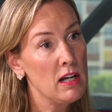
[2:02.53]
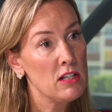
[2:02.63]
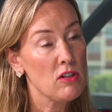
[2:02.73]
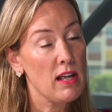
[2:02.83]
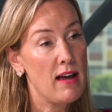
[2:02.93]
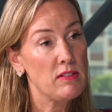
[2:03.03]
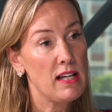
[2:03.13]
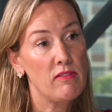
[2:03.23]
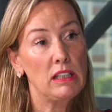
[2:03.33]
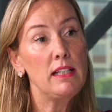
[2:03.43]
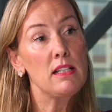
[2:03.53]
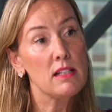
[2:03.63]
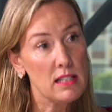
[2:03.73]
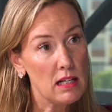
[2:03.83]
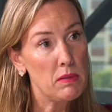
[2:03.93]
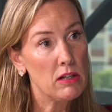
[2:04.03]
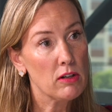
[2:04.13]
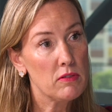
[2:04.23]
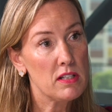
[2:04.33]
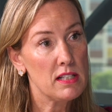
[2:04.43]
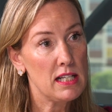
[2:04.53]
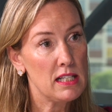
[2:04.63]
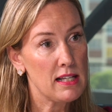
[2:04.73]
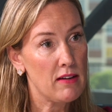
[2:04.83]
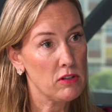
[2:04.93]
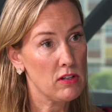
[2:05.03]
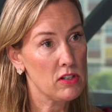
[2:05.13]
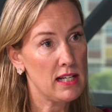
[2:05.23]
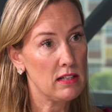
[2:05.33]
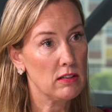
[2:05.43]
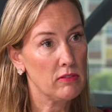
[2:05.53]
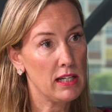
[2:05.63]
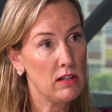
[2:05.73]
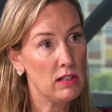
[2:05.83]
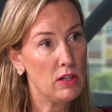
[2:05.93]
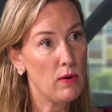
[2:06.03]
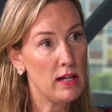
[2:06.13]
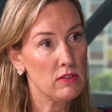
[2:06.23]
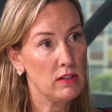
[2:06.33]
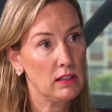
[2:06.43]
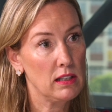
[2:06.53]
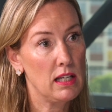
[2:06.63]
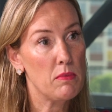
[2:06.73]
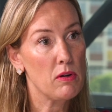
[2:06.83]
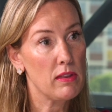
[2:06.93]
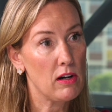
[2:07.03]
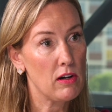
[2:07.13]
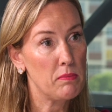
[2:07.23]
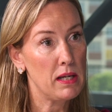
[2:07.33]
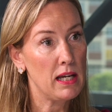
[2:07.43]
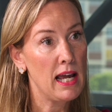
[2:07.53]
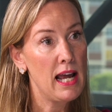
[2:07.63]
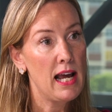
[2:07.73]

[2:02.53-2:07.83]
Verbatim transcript: So they have to have at least a centimeter of disease after their standard of care neoadjuvant chemotherapy,